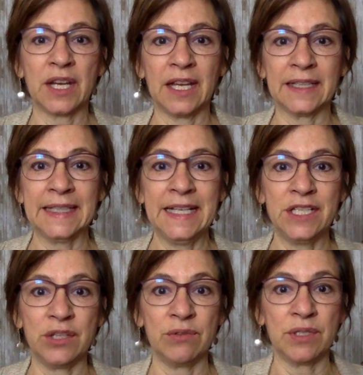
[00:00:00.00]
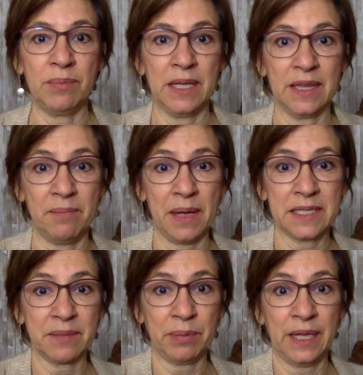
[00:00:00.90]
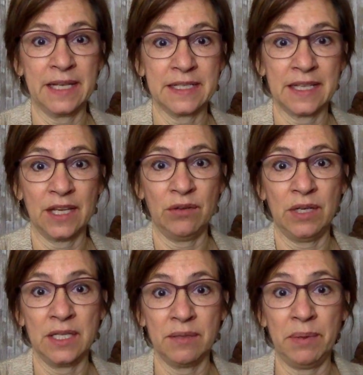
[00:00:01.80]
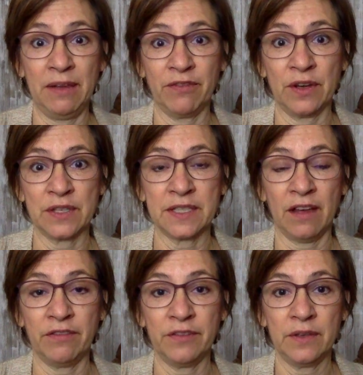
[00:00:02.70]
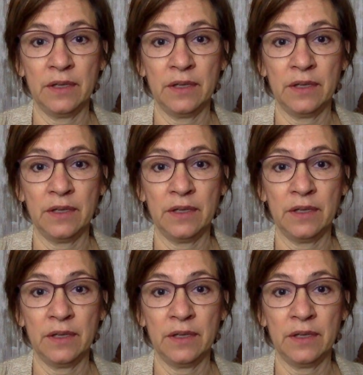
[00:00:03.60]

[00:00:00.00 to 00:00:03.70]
can lead you to be in the best place that you need to be for yourself.